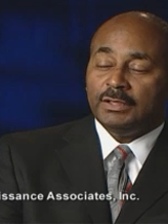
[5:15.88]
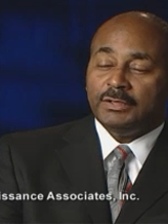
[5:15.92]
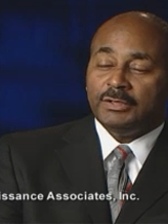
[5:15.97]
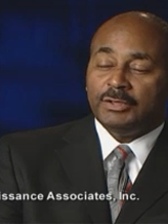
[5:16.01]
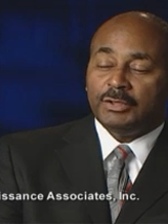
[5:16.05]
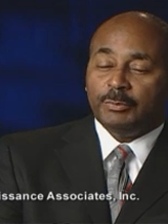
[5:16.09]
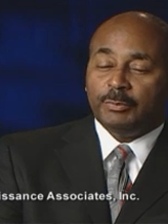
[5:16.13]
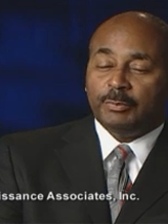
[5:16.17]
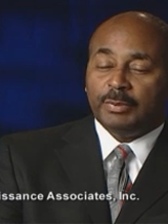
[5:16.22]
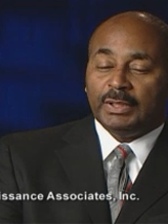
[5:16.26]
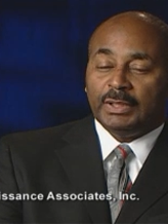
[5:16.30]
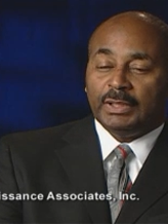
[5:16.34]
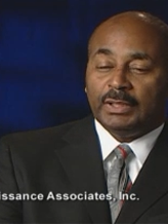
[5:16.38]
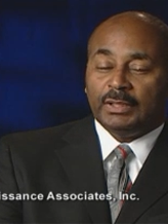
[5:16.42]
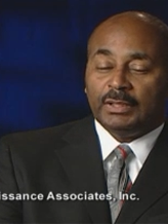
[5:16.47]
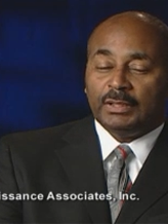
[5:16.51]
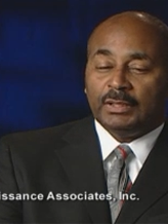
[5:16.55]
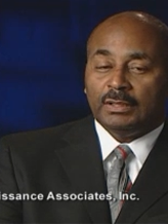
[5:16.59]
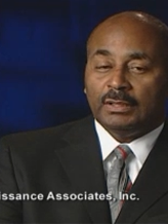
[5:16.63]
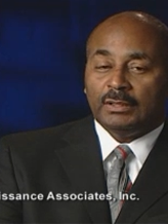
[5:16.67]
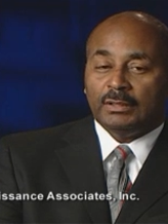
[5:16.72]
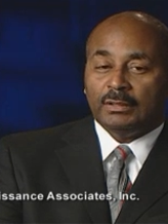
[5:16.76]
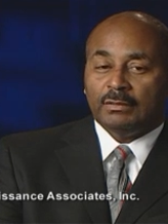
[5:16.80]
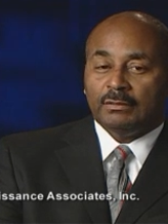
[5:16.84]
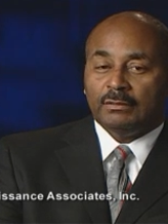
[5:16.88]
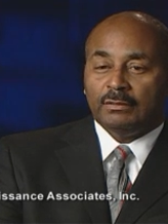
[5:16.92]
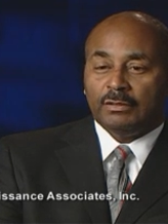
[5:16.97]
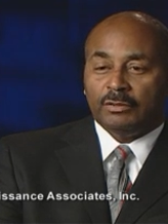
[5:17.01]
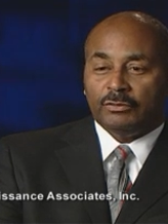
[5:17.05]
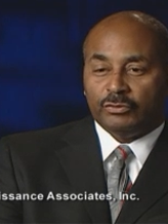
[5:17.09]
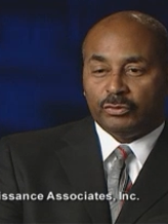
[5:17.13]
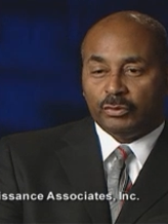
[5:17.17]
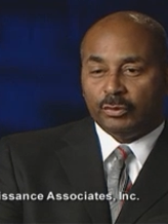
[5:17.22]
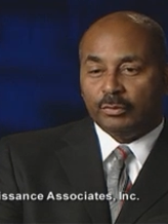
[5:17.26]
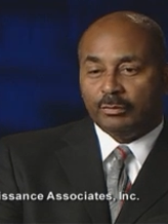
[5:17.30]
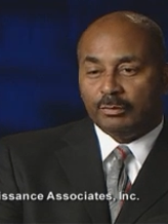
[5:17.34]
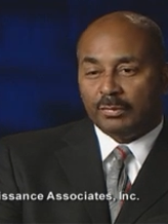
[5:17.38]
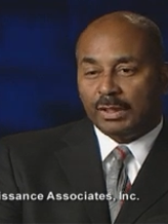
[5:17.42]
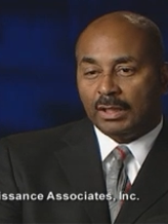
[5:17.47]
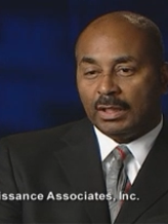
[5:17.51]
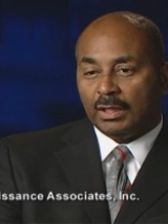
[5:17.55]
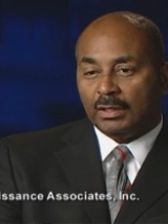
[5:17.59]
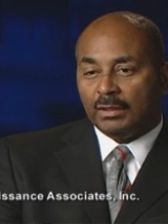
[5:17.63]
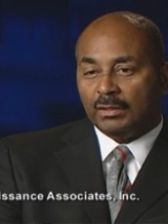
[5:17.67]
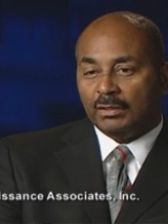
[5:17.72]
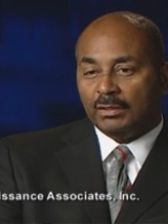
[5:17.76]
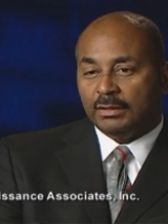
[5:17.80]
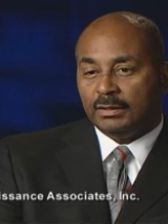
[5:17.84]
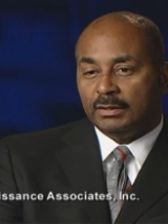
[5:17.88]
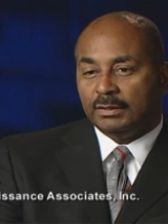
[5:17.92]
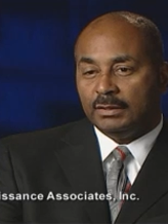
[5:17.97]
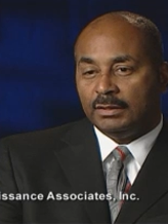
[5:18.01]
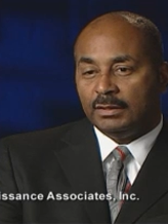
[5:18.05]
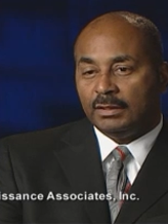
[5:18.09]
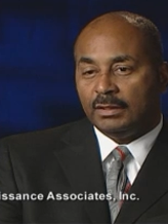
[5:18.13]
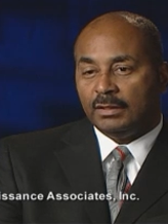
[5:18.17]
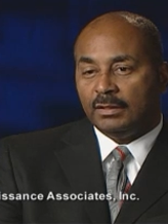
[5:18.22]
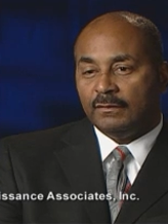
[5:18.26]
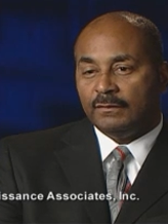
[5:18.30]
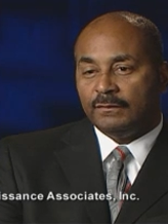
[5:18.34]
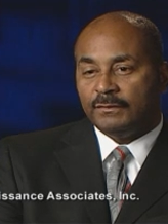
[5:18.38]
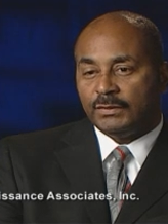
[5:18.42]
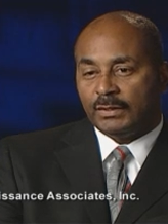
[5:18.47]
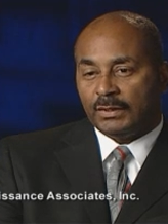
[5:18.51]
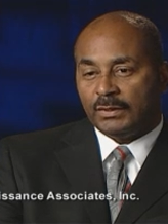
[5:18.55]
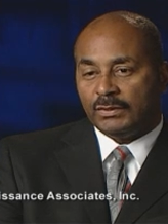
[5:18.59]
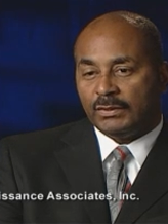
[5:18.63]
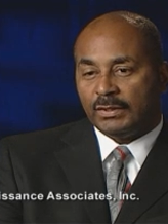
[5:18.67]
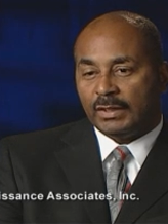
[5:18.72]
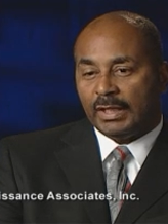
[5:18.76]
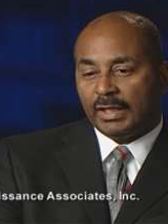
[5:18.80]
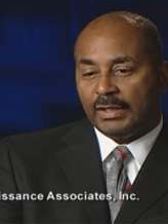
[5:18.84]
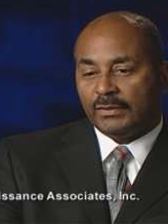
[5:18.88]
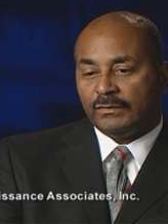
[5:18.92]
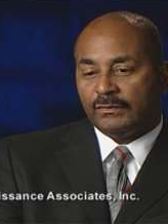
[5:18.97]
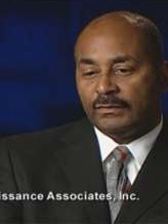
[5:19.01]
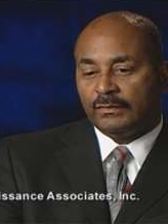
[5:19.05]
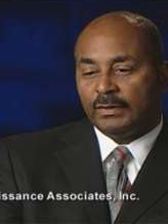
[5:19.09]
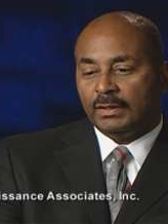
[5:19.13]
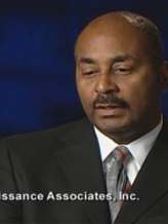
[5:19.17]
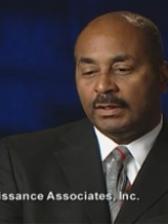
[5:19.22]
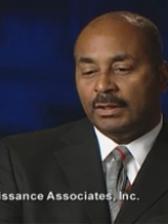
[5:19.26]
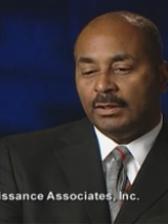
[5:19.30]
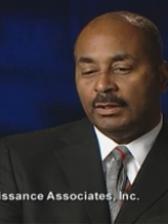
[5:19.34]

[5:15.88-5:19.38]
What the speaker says: to be the true mark of success.